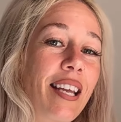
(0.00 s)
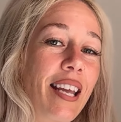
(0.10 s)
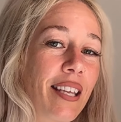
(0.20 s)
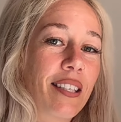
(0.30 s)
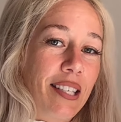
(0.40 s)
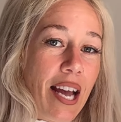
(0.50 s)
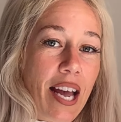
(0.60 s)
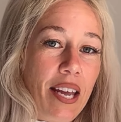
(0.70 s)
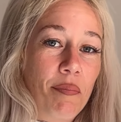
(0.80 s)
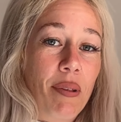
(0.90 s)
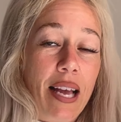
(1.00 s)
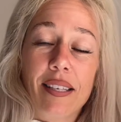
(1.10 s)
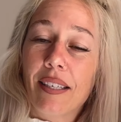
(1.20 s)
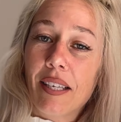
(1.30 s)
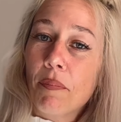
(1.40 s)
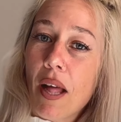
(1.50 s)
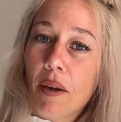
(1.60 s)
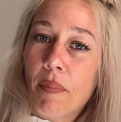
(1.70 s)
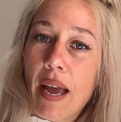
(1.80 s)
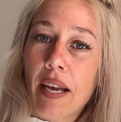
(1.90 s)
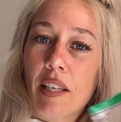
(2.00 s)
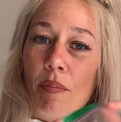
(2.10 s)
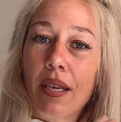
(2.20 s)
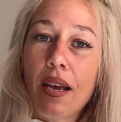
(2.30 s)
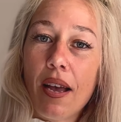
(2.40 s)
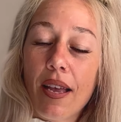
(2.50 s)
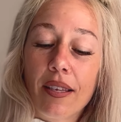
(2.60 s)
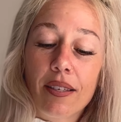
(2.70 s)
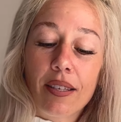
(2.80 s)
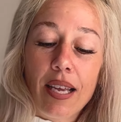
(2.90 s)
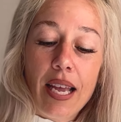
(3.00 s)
inside plastic Ziploc bags because